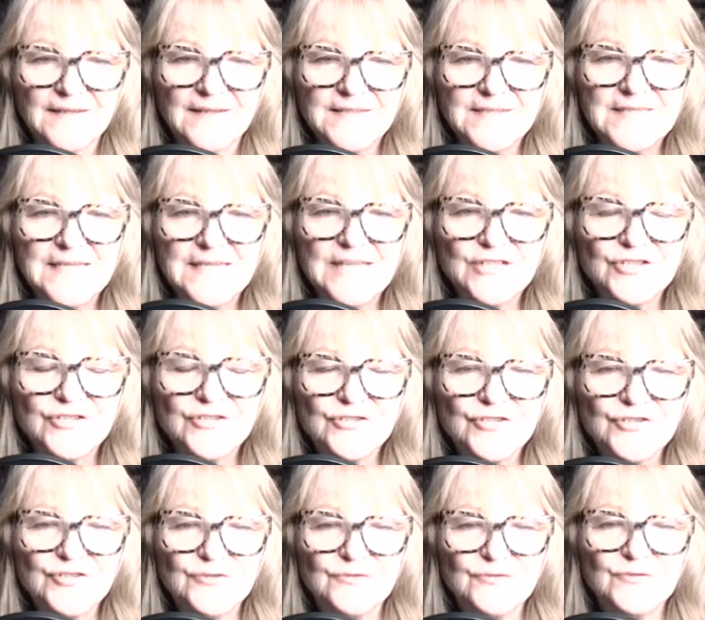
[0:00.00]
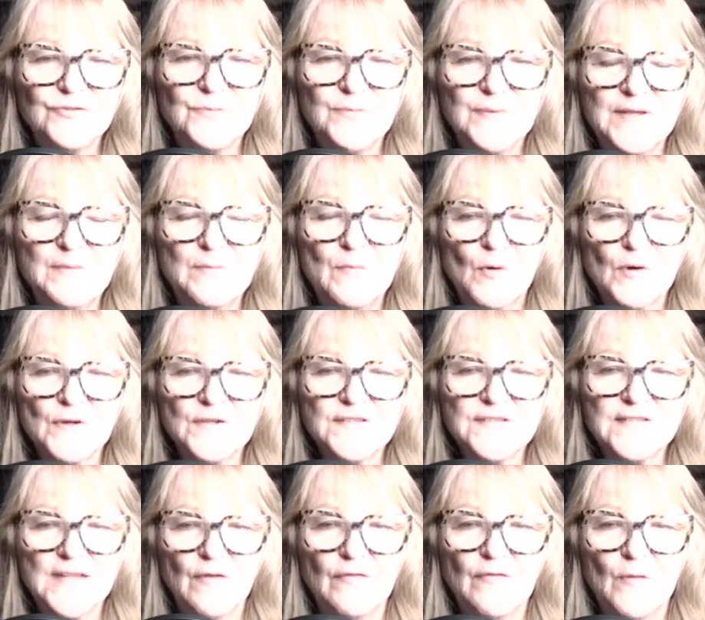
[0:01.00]
teaches you to be more
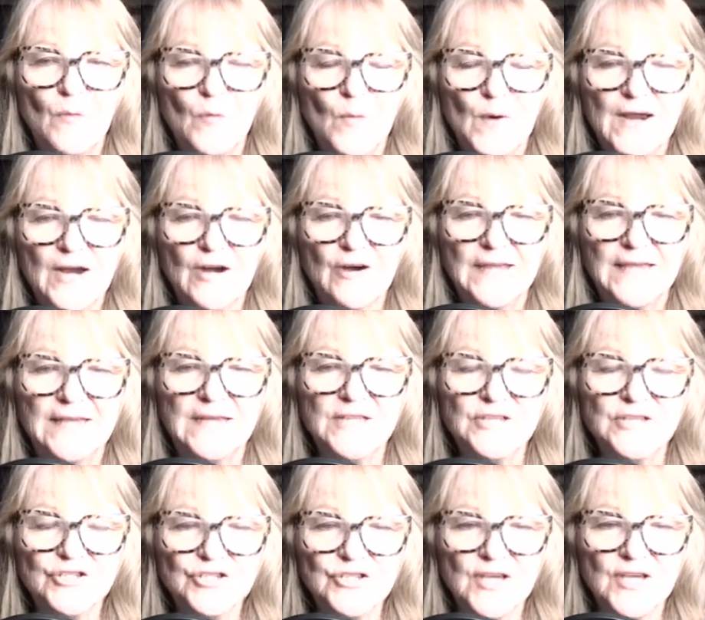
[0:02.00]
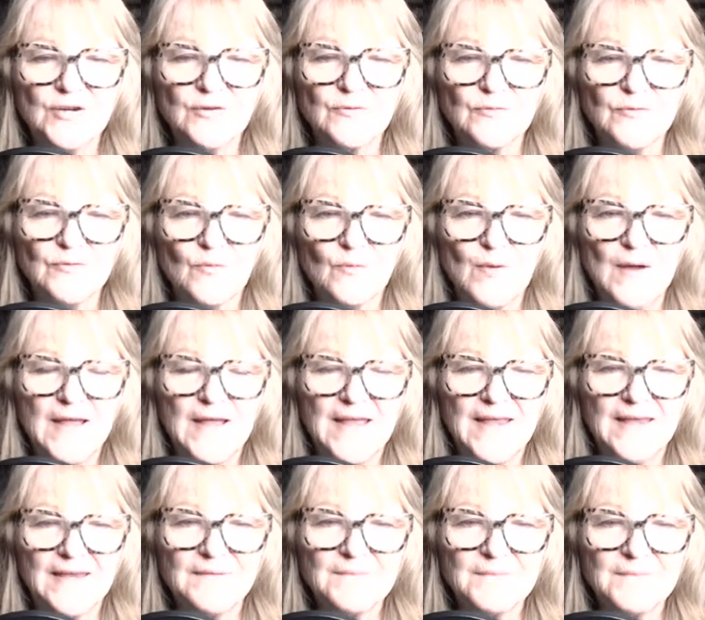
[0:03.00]
self-aware in a general
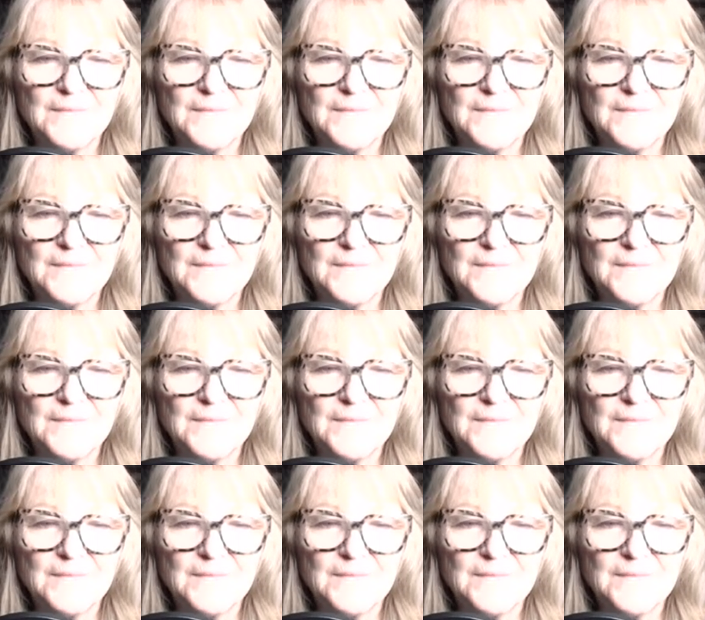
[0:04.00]
way.